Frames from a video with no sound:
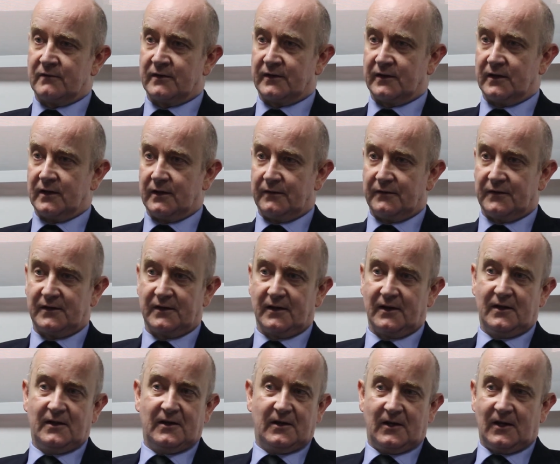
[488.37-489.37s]
reserves
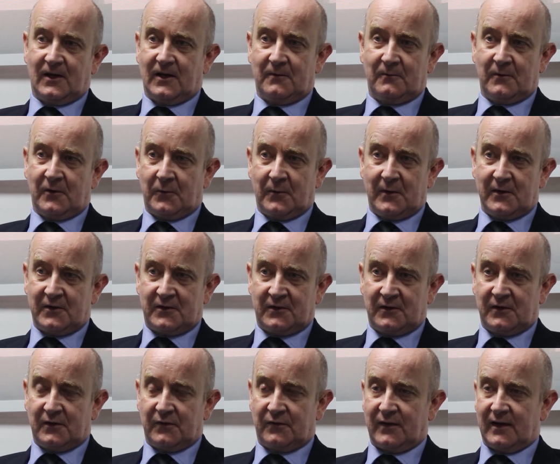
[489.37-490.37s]
with which
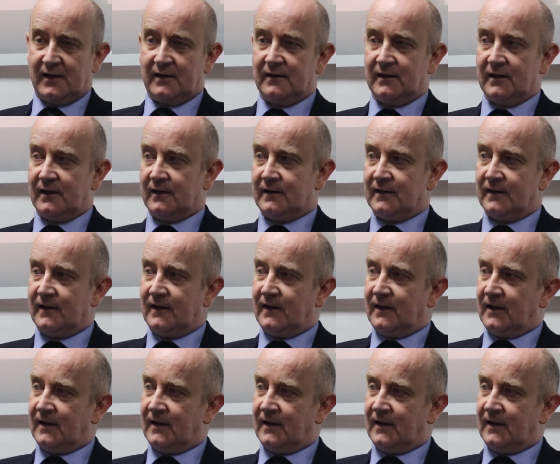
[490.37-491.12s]
to defend it.